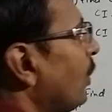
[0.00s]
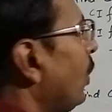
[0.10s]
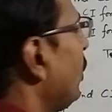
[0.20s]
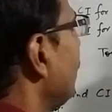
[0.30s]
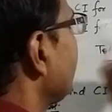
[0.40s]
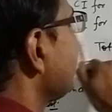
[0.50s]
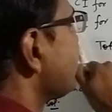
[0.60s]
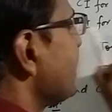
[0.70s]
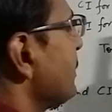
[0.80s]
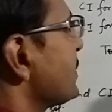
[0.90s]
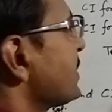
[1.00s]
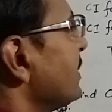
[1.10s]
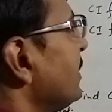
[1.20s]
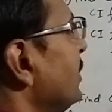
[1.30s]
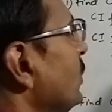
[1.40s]
all these
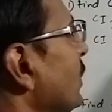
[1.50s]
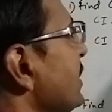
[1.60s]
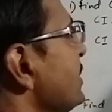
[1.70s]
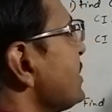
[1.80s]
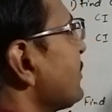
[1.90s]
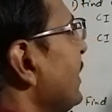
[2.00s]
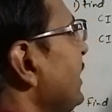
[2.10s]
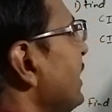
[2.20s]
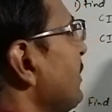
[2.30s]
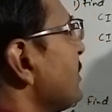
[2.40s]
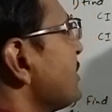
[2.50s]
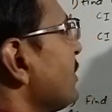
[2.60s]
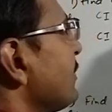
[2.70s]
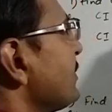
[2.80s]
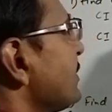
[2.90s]
steps. You can just find
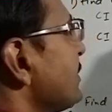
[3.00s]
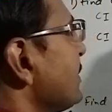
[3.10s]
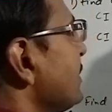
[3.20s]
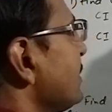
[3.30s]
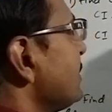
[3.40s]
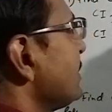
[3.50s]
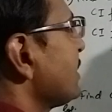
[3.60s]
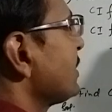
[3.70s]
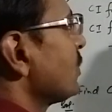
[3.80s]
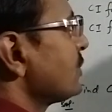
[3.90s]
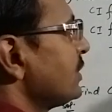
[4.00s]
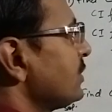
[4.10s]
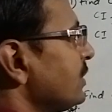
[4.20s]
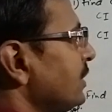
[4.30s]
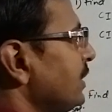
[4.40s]
10% of
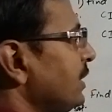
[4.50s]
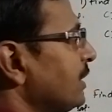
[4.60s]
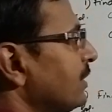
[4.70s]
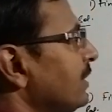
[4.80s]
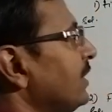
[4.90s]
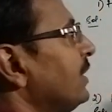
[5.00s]
6000 here,